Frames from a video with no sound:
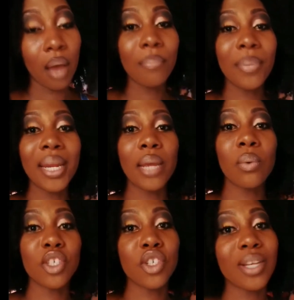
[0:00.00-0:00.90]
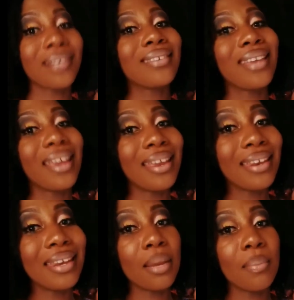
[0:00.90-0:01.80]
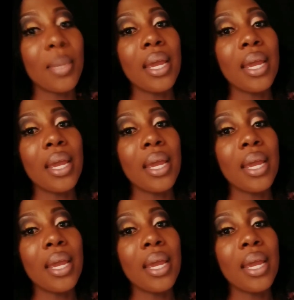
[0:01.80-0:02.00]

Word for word: but it was just skin deep.